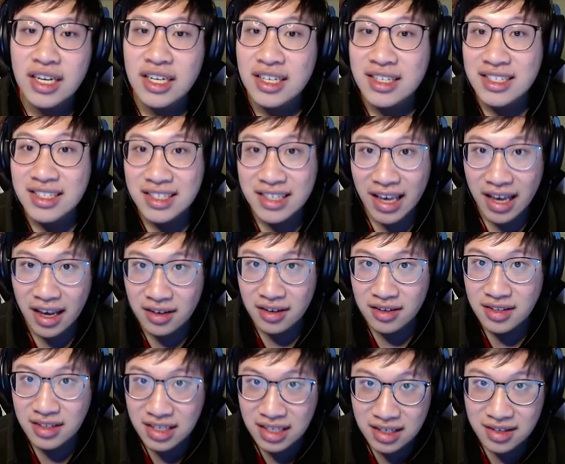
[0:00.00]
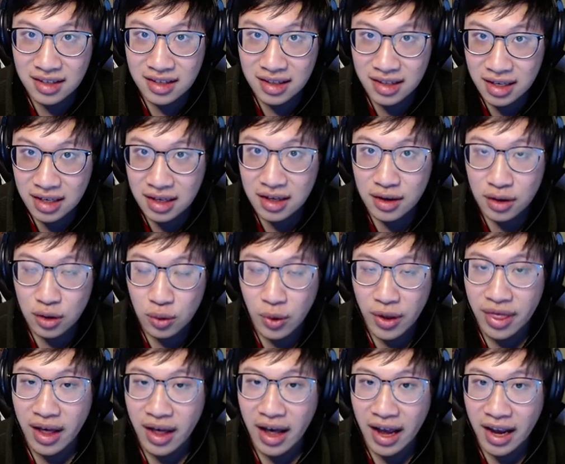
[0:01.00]
Scales decently
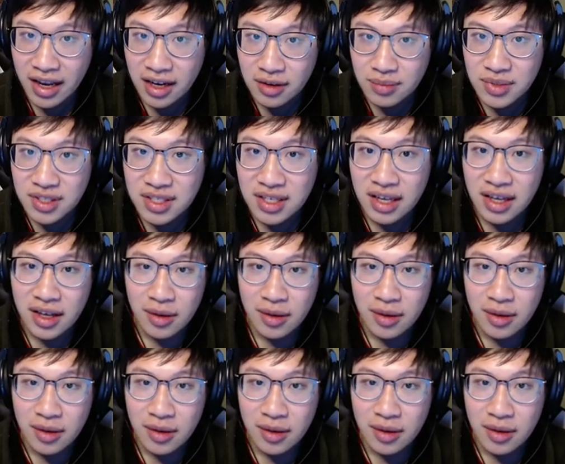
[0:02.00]
with items,